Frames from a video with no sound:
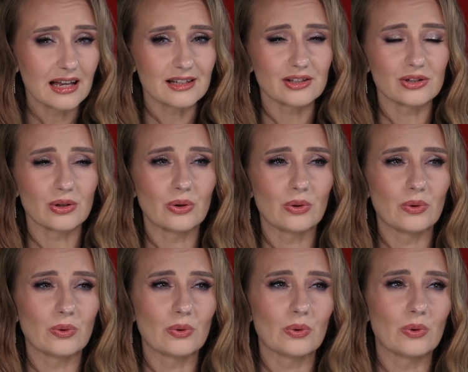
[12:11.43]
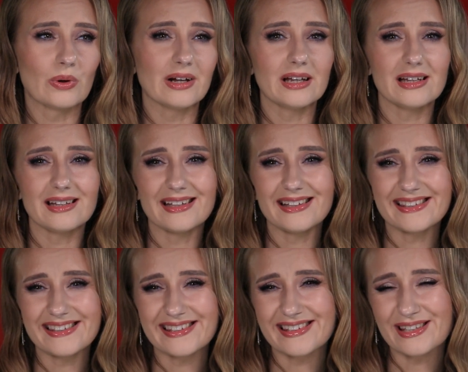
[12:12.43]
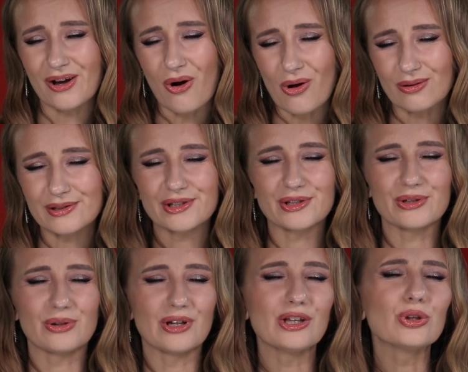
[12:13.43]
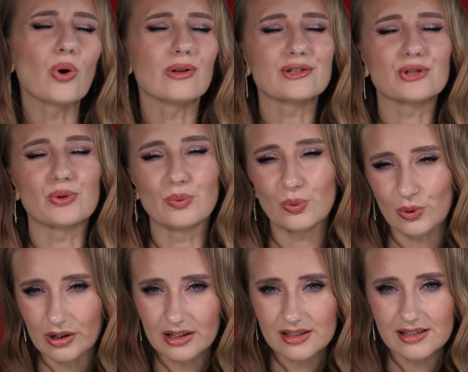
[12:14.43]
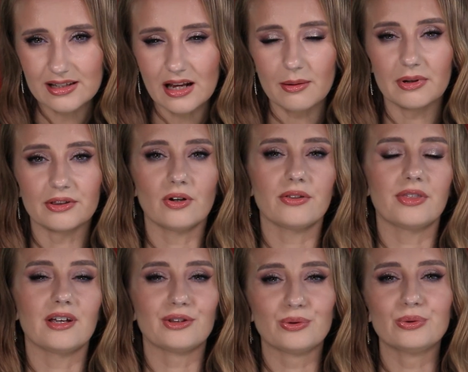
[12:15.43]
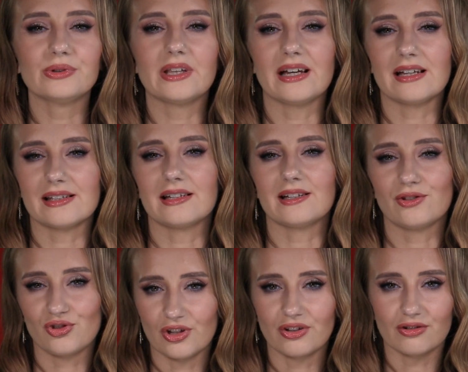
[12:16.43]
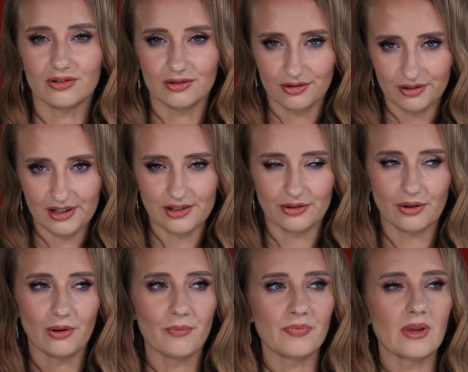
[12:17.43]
So it also works, but not that good as a general retinol.